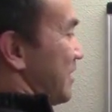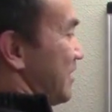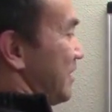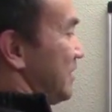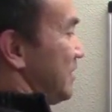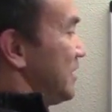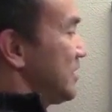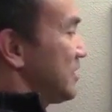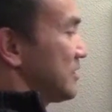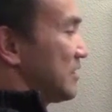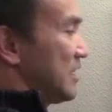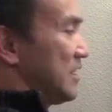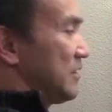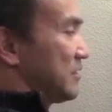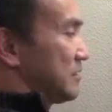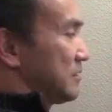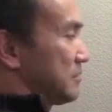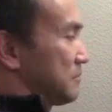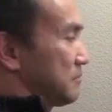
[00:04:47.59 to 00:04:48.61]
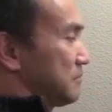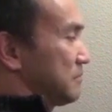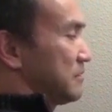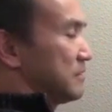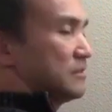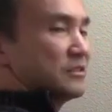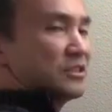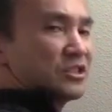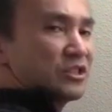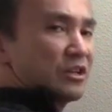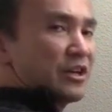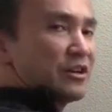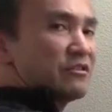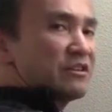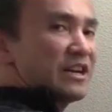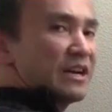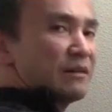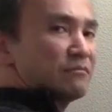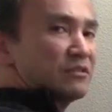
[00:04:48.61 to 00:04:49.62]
This letter m,